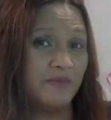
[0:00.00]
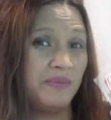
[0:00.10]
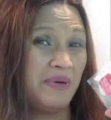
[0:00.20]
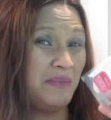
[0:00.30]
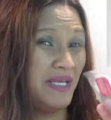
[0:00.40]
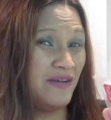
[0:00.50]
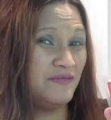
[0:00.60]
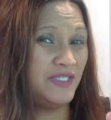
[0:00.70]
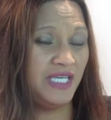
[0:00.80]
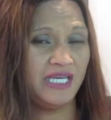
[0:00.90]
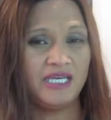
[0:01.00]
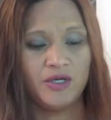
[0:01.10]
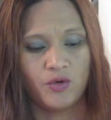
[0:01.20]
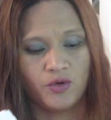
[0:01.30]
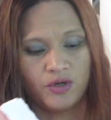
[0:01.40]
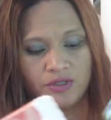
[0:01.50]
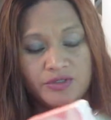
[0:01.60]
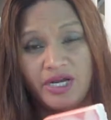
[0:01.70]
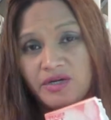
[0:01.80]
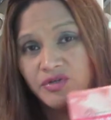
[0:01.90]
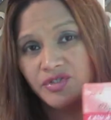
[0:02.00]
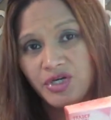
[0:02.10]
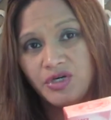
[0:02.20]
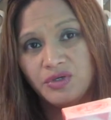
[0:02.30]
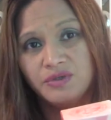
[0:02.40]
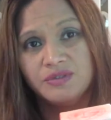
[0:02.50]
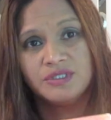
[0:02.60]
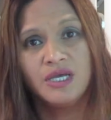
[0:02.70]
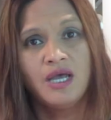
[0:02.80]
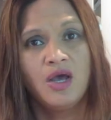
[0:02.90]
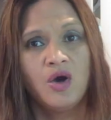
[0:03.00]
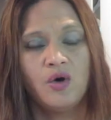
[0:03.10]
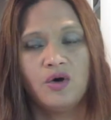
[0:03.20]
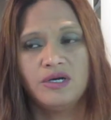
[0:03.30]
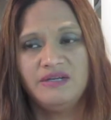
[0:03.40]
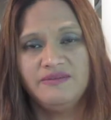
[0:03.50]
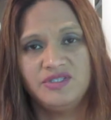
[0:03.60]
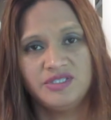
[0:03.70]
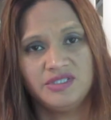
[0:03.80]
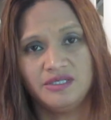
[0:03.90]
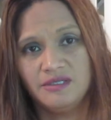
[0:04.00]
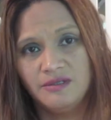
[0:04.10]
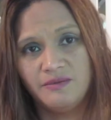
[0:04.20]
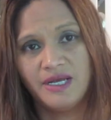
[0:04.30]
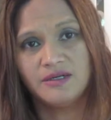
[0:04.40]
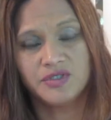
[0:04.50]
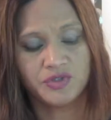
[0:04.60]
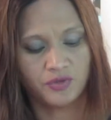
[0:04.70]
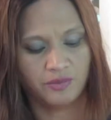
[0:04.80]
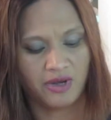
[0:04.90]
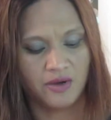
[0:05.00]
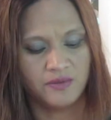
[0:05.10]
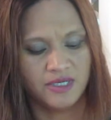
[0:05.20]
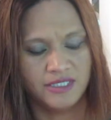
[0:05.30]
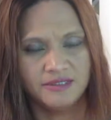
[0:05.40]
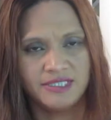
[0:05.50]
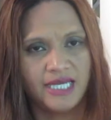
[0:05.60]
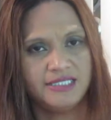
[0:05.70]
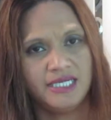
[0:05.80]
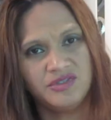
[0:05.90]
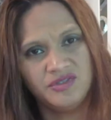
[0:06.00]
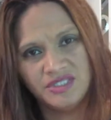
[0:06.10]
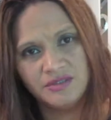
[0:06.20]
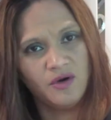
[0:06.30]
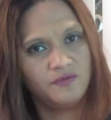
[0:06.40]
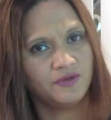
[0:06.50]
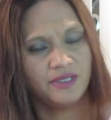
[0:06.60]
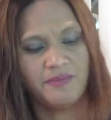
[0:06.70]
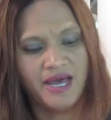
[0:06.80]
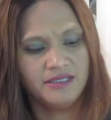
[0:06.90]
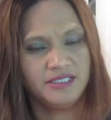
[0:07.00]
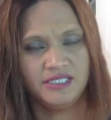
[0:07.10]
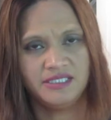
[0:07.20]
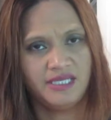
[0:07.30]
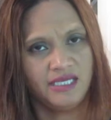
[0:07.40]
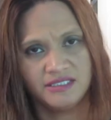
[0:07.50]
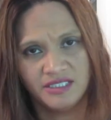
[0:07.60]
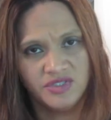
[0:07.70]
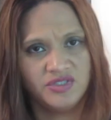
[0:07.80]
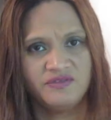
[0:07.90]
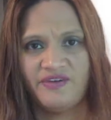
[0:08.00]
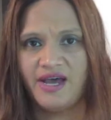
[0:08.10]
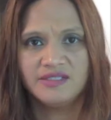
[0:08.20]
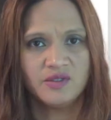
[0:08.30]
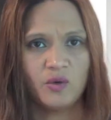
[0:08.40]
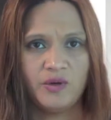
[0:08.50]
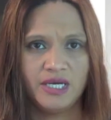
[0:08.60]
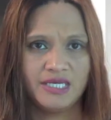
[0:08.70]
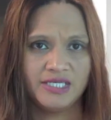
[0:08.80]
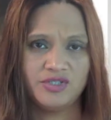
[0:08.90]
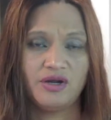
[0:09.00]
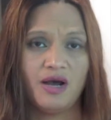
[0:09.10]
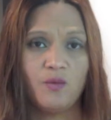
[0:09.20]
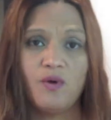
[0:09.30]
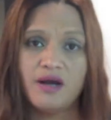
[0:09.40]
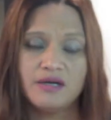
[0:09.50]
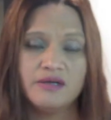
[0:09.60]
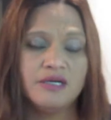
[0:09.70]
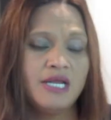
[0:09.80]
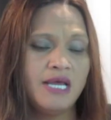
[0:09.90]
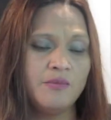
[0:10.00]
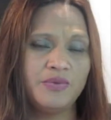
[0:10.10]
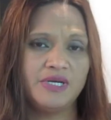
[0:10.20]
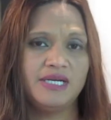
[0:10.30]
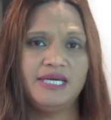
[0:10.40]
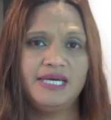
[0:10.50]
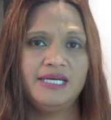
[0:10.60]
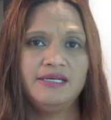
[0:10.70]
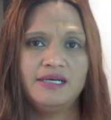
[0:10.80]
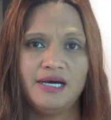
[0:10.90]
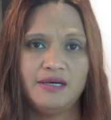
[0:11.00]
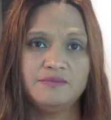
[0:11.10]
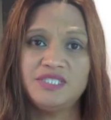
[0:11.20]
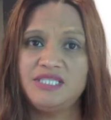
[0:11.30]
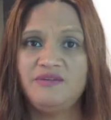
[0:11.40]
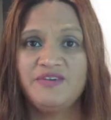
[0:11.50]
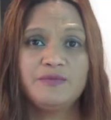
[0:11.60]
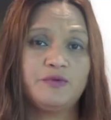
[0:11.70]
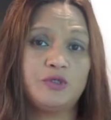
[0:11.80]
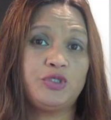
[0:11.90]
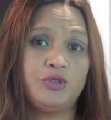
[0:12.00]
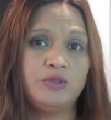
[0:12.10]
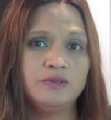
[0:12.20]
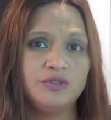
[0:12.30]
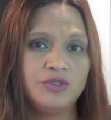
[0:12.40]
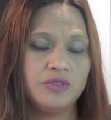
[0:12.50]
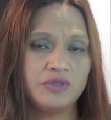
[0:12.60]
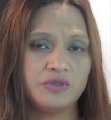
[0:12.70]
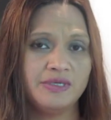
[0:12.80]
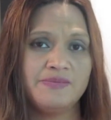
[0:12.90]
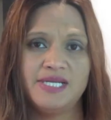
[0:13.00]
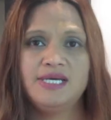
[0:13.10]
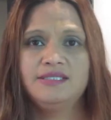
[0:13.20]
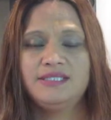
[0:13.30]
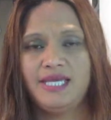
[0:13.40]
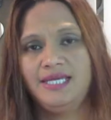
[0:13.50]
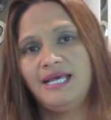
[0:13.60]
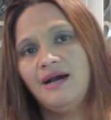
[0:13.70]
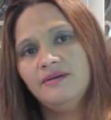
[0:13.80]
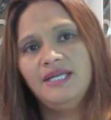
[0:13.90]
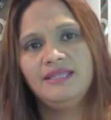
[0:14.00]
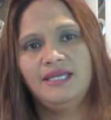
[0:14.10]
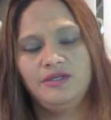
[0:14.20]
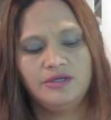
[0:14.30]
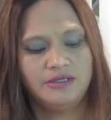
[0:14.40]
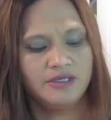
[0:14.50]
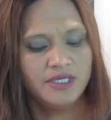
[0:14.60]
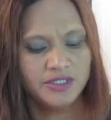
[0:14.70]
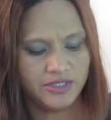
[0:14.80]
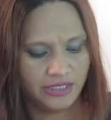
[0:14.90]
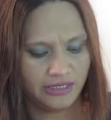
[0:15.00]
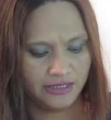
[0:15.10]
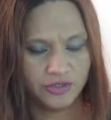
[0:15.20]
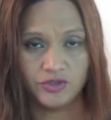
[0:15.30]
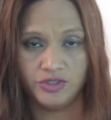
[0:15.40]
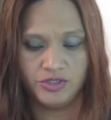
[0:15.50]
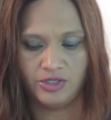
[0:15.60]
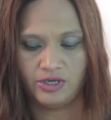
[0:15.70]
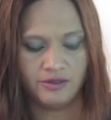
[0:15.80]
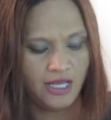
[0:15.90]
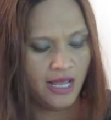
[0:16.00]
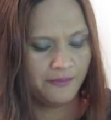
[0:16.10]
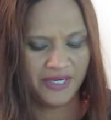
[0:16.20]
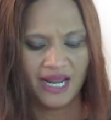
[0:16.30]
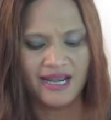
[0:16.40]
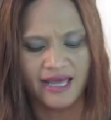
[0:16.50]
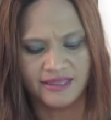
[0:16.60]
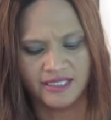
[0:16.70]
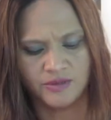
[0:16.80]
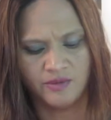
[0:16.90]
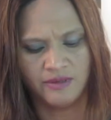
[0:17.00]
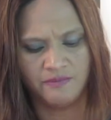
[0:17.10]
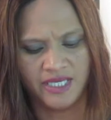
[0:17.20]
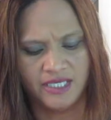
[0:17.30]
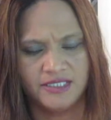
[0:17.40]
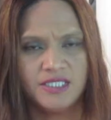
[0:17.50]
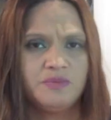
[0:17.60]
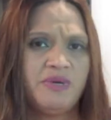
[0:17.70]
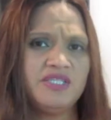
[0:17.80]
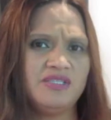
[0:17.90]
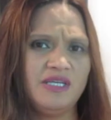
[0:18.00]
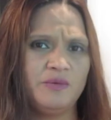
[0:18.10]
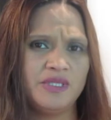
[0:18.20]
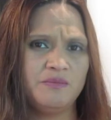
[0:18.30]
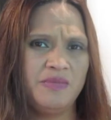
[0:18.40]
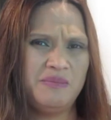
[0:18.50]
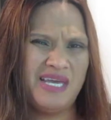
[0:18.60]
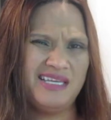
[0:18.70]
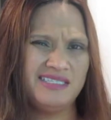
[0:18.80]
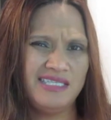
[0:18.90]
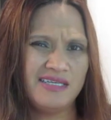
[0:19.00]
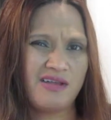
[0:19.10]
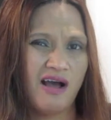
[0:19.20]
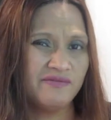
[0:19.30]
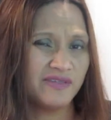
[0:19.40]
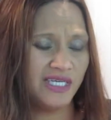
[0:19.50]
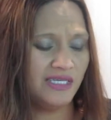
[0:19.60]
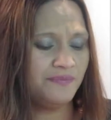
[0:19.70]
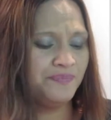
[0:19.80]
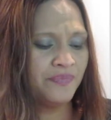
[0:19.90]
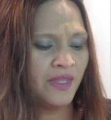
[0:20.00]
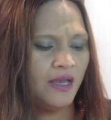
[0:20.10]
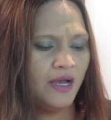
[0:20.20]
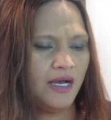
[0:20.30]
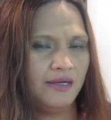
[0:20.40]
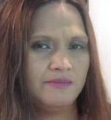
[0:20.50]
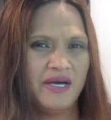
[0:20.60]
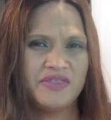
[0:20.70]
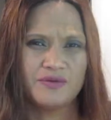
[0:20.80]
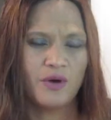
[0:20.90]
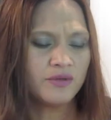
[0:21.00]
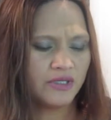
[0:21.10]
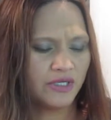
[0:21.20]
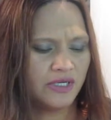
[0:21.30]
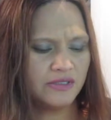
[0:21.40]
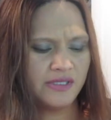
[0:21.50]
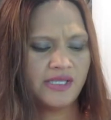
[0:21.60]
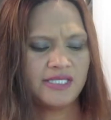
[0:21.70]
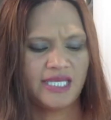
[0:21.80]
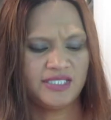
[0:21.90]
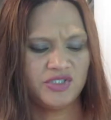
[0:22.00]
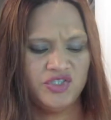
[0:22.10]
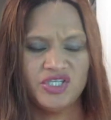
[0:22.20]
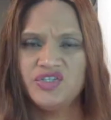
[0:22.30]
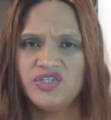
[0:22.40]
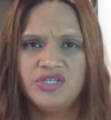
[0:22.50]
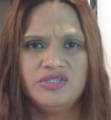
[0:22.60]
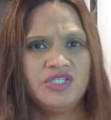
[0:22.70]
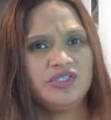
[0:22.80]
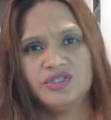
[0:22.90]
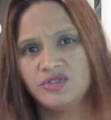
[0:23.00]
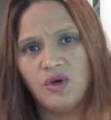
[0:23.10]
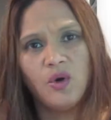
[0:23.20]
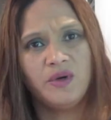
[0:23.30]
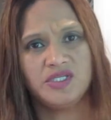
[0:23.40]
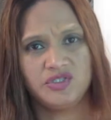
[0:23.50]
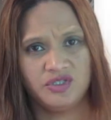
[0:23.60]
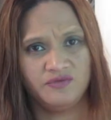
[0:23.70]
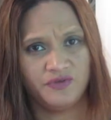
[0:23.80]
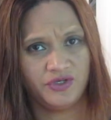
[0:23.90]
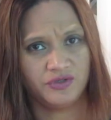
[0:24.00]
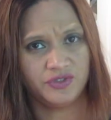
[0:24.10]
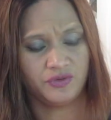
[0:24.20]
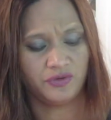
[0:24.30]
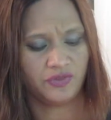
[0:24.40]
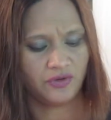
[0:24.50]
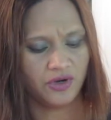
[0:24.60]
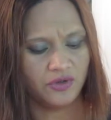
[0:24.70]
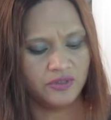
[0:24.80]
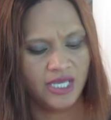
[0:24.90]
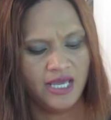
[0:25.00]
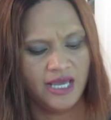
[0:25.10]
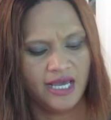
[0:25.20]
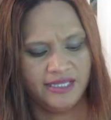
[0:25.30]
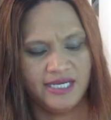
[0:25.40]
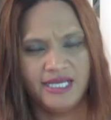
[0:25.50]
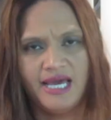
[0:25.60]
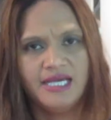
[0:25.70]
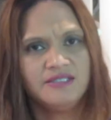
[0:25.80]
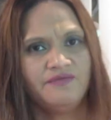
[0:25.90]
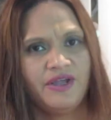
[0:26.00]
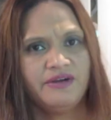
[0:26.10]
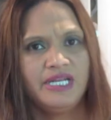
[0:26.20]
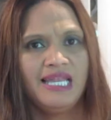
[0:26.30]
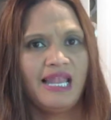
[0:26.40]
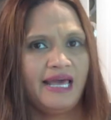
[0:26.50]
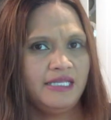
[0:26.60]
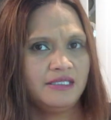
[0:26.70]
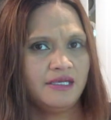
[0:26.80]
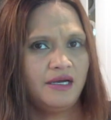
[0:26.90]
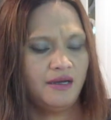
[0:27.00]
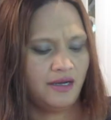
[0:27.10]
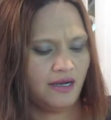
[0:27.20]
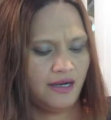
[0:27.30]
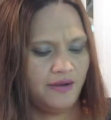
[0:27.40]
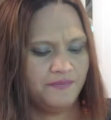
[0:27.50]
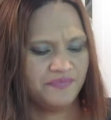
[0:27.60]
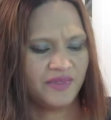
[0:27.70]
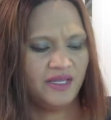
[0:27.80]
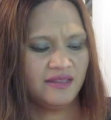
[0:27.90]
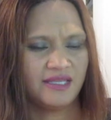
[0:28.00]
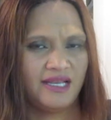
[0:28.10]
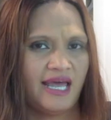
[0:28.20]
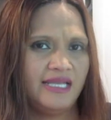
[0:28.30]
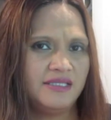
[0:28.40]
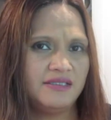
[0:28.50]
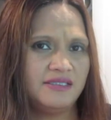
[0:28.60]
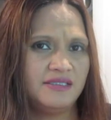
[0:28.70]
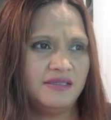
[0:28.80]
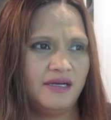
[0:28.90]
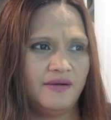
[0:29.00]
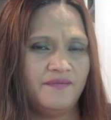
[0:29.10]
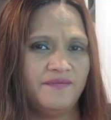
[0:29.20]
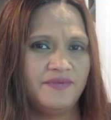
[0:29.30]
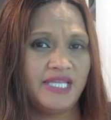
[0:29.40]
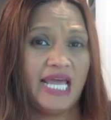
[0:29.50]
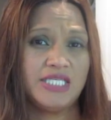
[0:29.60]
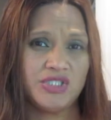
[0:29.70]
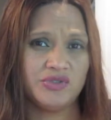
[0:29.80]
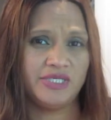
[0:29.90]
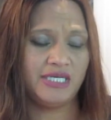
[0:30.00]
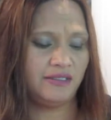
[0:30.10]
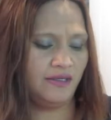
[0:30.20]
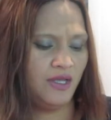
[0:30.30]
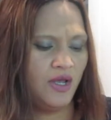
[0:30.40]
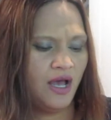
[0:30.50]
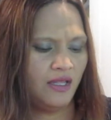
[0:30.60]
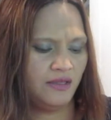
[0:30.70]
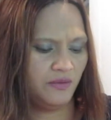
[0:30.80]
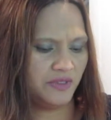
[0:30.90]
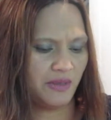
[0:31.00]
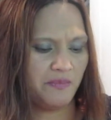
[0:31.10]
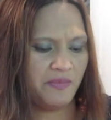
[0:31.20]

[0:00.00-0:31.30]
the Republic of Tea or Trader Joe's, or even just the regular store-bought ones. I tend to just go for the bags these days. It's just fast, quick. Get your hot water, put it in, steep it two to three minutes, take it out, and then your tea is good to go. But I like this one because, especially with me being sick often, my throat hurts. This has ginger. Ginger is always good for your sore throat, and then it has very light, the light taste to it, along with the